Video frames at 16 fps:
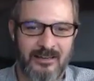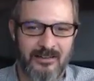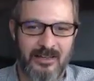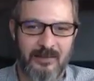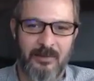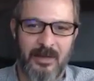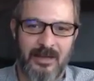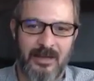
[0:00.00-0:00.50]

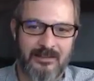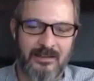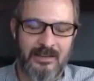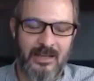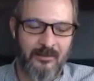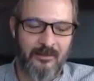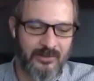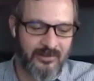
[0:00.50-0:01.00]
get back to
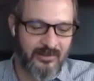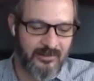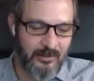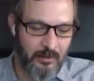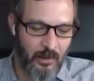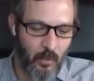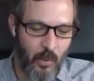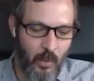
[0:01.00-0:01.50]

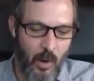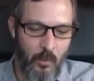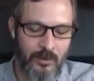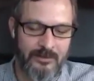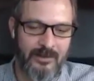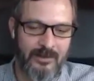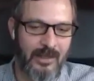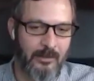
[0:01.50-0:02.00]
DABCC. But what
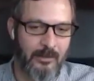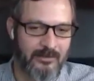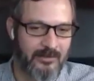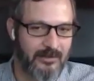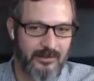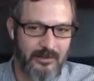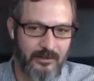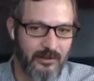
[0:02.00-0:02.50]
would
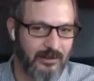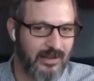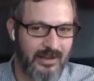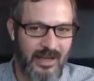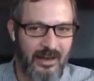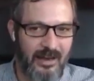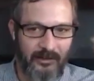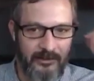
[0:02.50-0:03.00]
DABCC look
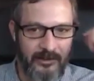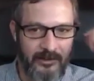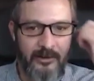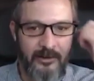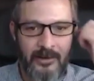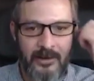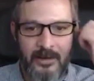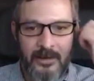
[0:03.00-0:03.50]
like? I don't
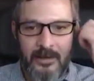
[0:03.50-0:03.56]
know.